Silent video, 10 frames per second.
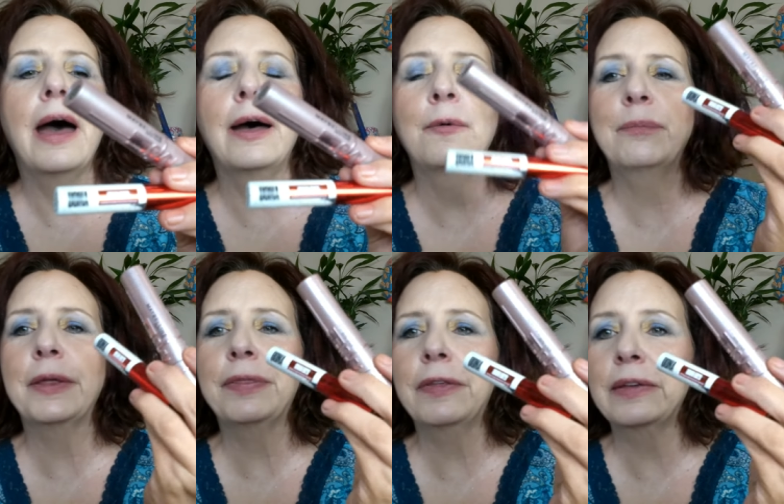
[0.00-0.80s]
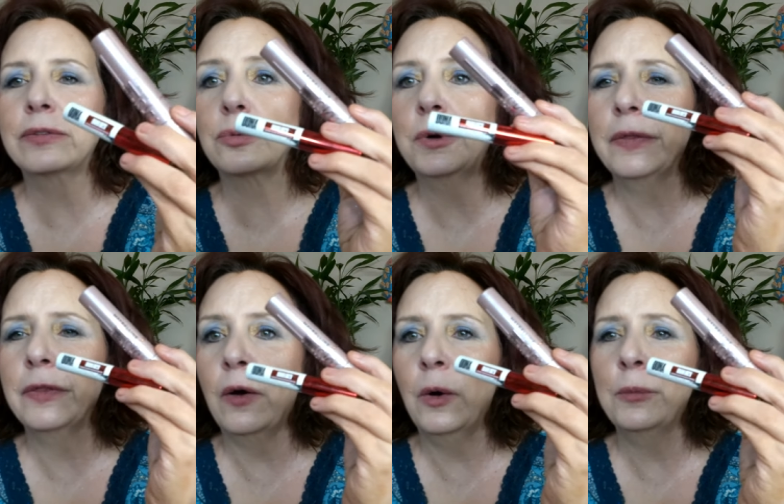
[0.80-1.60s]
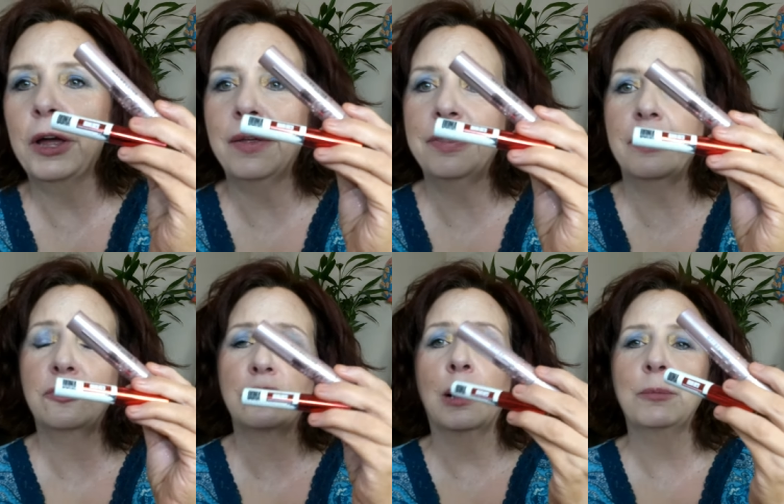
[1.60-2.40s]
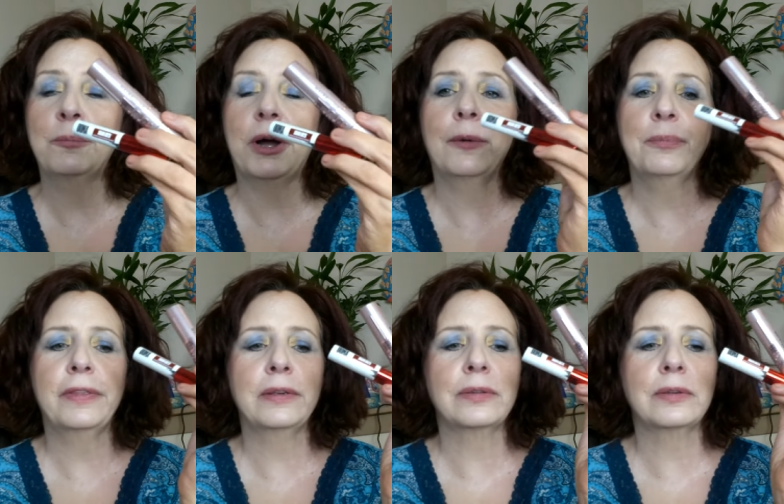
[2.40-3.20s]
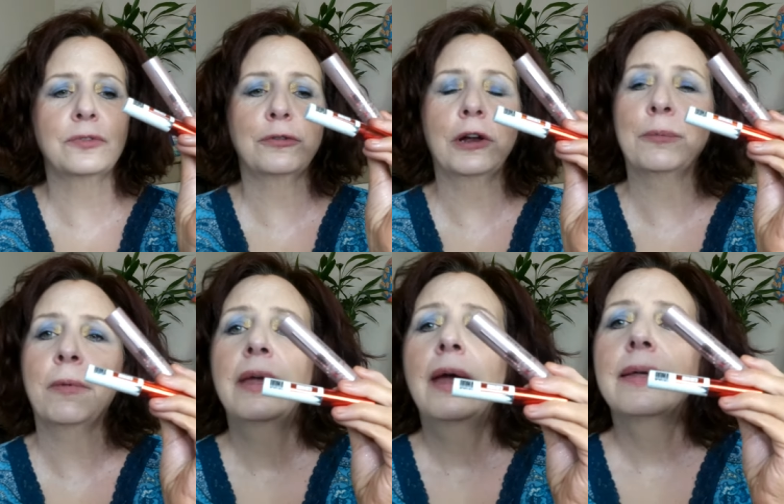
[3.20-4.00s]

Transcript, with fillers: Um, but this one, the Uoma, the Drama Bomb, this is from